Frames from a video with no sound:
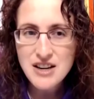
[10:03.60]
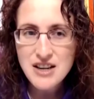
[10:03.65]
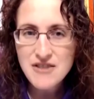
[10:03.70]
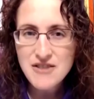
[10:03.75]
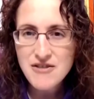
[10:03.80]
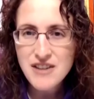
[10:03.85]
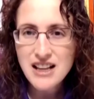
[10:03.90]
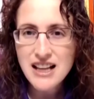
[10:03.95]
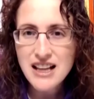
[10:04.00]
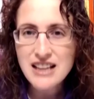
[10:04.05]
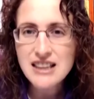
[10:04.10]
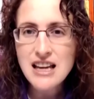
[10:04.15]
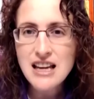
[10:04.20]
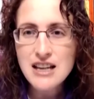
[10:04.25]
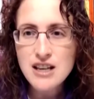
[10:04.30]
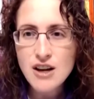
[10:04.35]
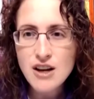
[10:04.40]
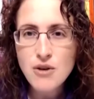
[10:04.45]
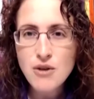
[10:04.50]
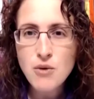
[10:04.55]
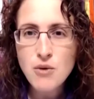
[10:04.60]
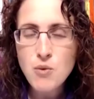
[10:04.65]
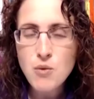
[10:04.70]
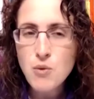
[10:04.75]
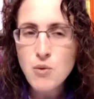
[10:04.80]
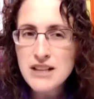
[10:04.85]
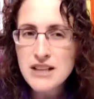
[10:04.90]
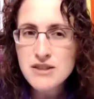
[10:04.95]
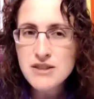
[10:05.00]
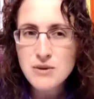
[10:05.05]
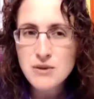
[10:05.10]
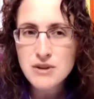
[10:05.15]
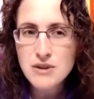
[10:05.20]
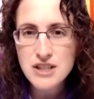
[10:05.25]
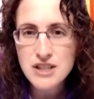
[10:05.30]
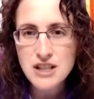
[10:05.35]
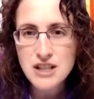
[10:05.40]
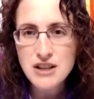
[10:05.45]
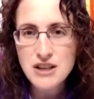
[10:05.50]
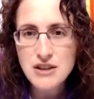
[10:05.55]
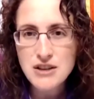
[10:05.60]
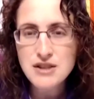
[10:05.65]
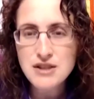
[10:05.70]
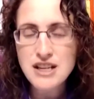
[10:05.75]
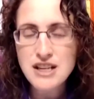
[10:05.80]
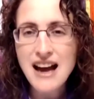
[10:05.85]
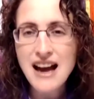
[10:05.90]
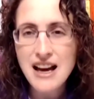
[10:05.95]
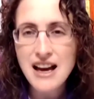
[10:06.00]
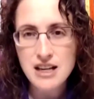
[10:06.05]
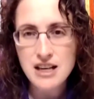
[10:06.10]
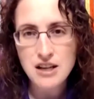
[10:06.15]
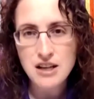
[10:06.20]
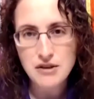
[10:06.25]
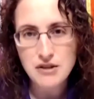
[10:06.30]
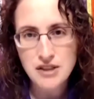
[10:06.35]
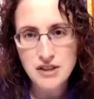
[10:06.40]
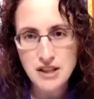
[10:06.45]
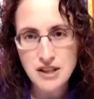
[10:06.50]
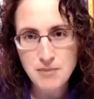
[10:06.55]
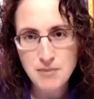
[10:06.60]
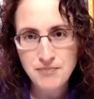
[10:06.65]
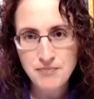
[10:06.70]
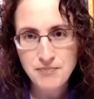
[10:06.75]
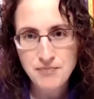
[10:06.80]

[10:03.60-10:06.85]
feel like they know what tools to use and how to use them.